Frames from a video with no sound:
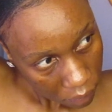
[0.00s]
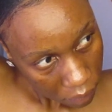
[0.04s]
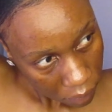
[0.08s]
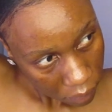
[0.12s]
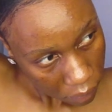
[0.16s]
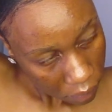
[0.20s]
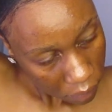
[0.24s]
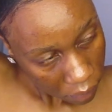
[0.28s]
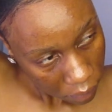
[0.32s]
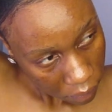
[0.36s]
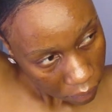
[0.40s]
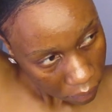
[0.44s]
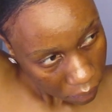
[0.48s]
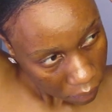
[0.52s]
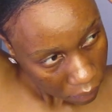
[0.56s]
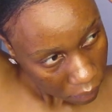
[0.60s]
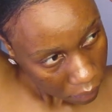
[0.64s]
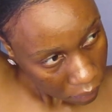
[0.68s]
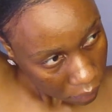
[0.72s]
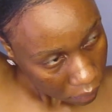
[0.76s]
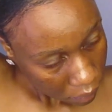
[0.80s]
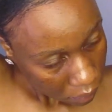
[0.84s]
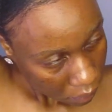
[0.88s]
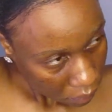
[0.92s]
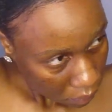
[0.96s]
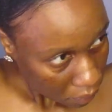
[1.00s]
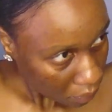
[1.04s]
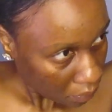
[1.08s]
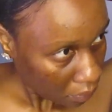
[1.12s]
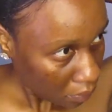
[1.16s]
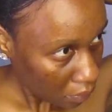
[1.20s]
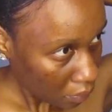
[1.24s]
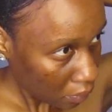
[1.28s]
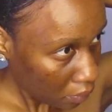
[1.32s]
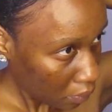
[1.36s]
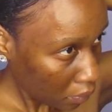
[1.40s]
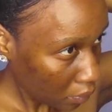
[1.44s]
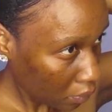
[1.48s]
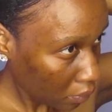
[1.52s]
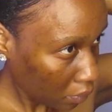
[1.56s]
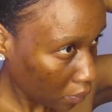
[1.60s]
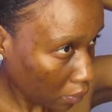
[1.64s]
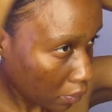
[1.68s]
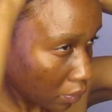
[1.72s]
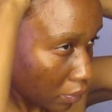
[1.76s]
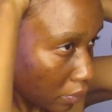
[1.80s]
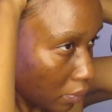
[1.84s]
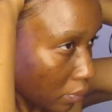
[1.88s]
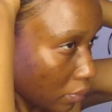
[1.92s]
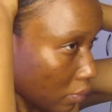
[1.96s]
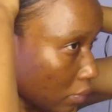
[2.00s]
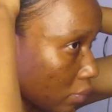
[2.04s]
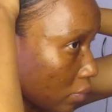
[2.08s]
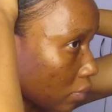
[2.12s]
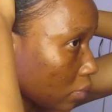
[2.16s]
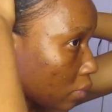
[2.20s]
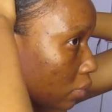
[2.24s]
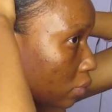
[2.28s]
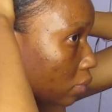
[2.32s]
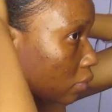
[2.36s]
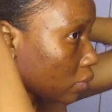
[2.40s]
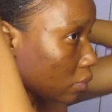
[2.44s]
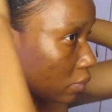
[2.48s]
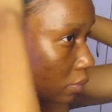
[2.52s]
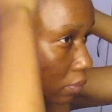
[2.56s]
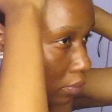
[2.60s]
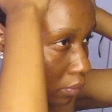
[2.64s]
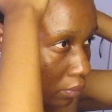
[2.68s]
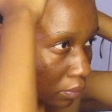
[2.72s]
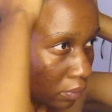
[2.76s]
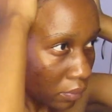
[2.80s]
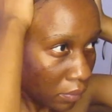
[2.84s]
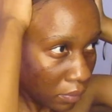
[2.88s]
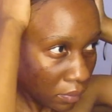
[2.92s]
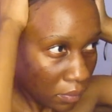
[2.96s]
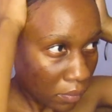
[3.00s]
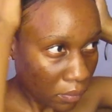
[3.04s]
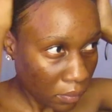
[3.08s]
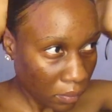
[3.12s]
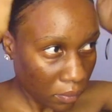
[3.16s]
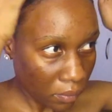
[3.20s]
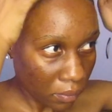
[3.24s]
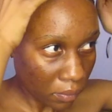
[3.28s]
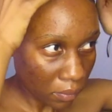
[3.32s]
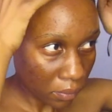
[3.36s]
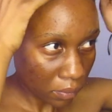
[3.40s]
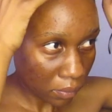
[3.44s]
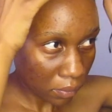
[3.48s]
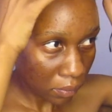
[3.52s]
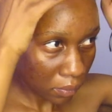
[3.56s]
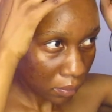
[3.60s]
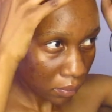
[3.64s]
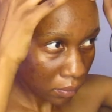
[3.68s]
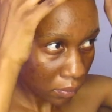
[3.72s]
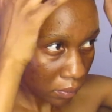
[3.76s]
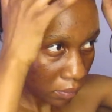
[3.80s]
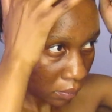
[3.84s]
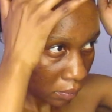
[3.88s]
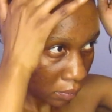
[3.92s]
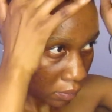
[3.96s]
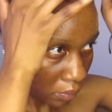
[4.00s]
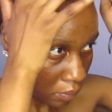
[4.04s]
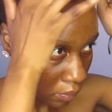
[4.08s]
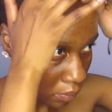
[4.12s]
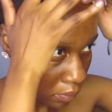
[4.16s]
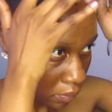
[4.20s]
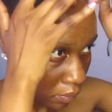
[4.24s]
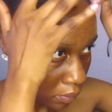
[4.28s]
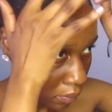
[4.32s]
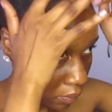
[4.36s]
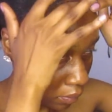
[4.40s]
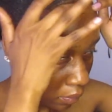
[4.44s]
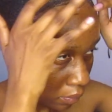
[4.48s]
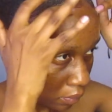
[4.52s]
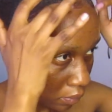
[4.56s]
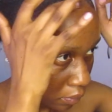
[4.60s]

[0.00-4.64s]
Nothing is said.